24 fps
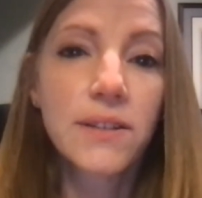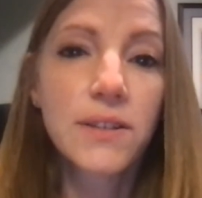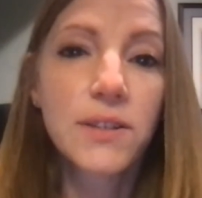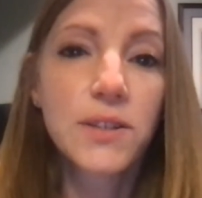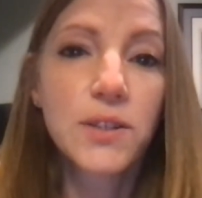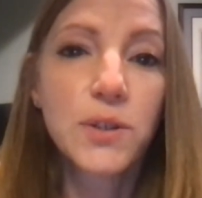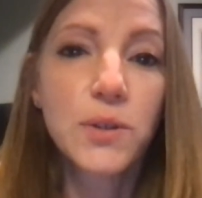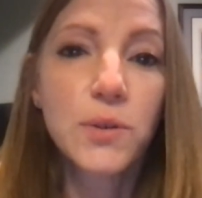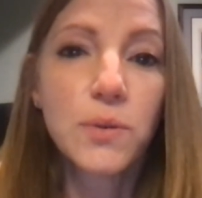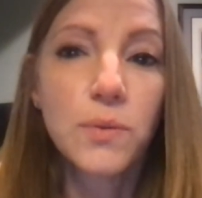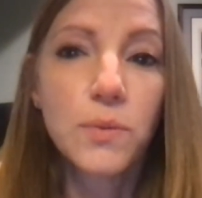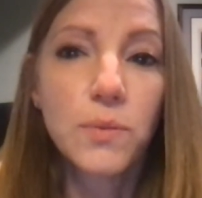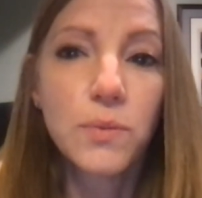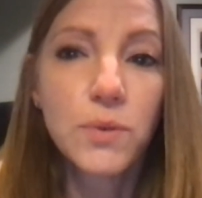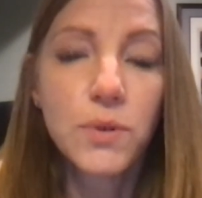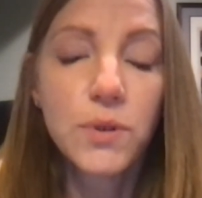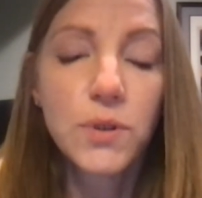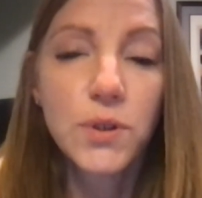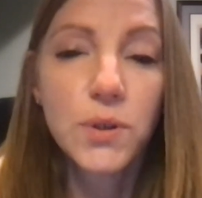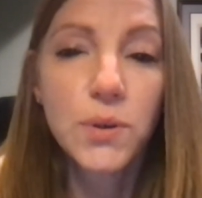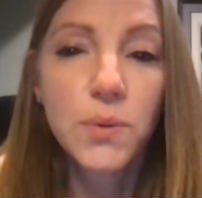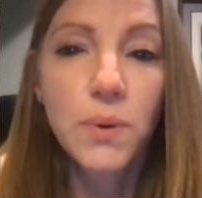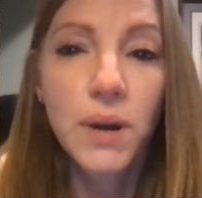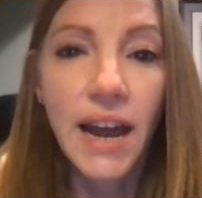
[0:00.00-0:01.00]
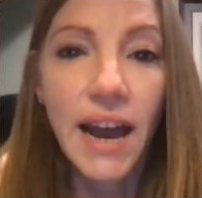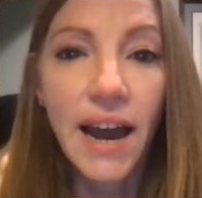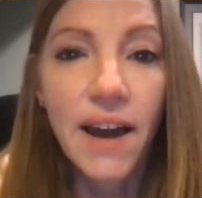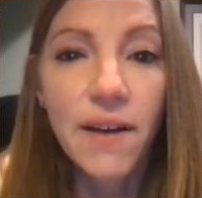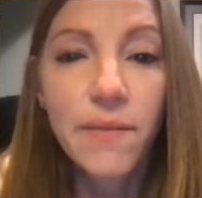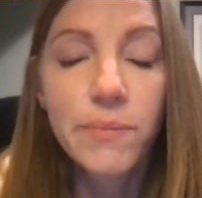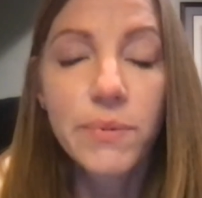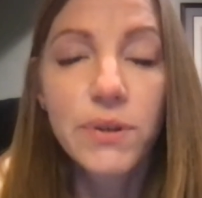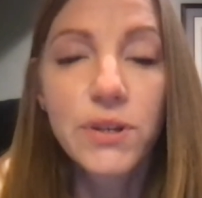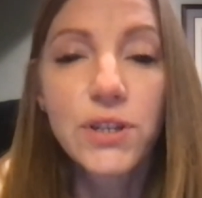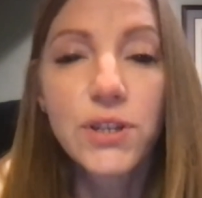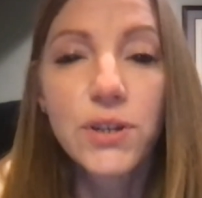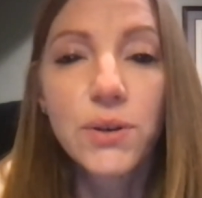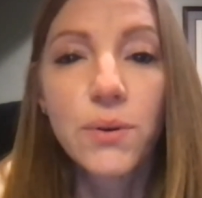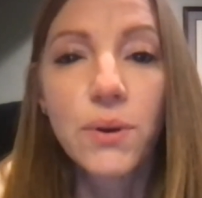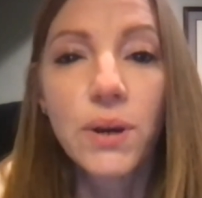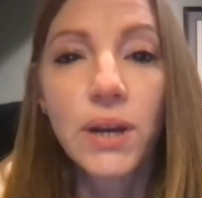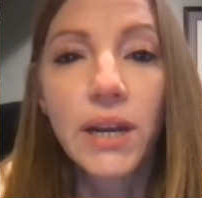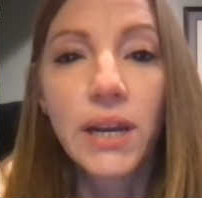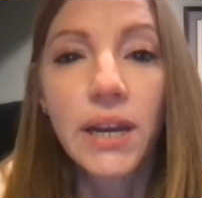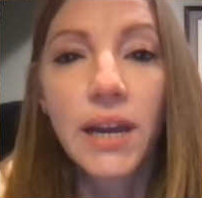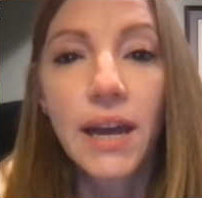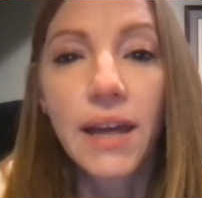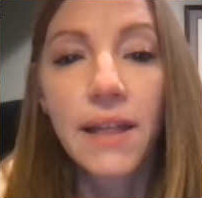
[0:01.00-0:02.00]
to do what I have been
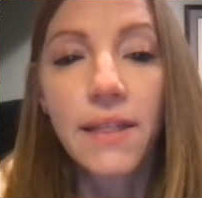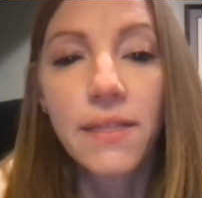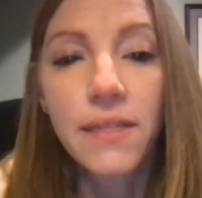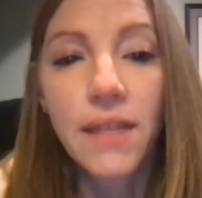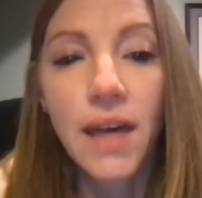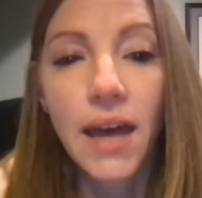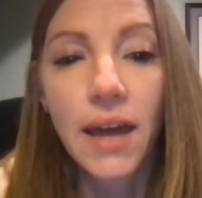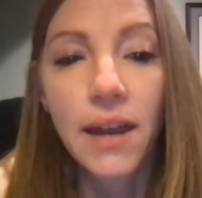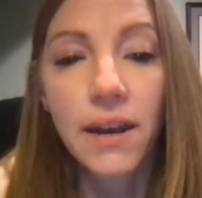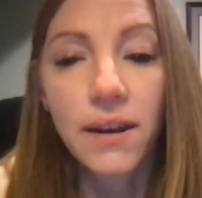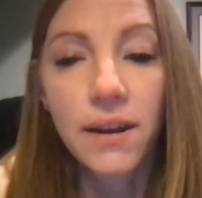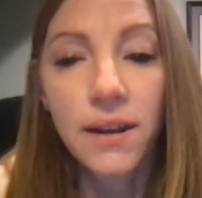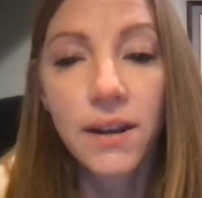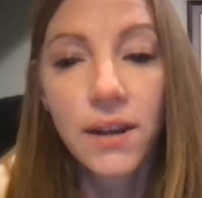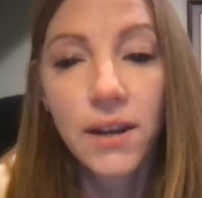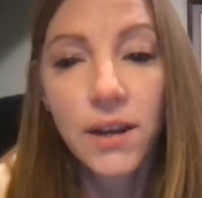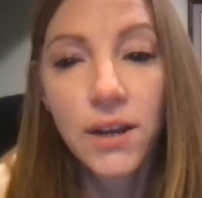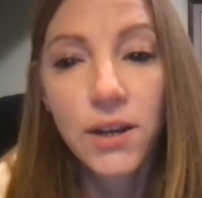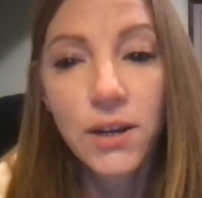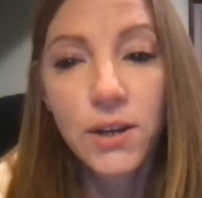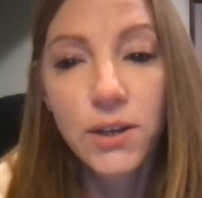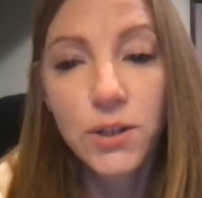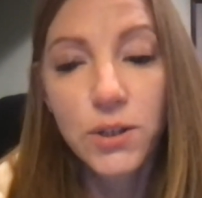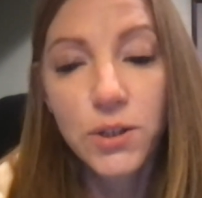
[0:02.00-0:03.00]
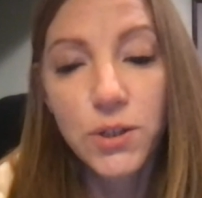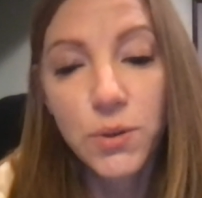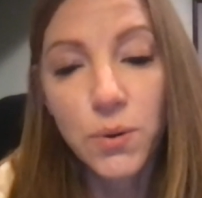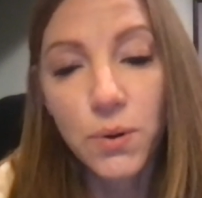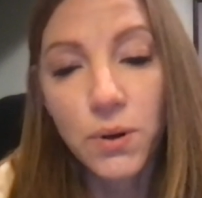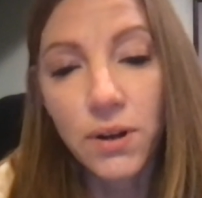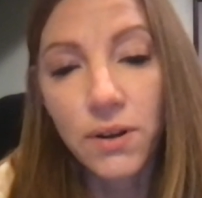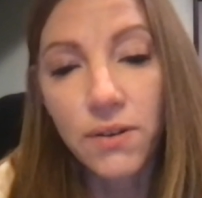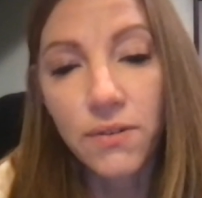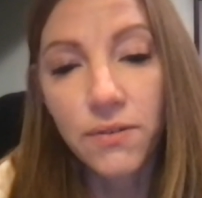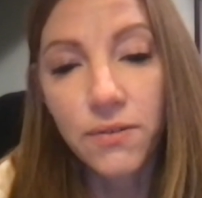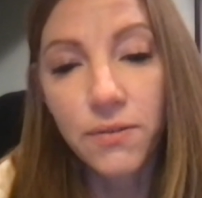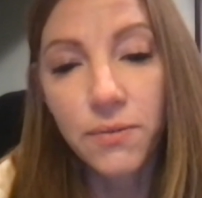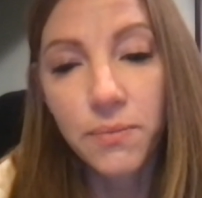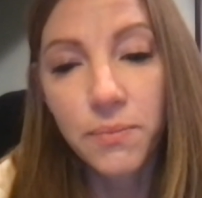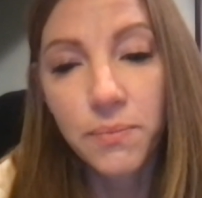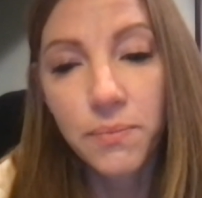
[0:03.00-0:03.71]
doing and then sort of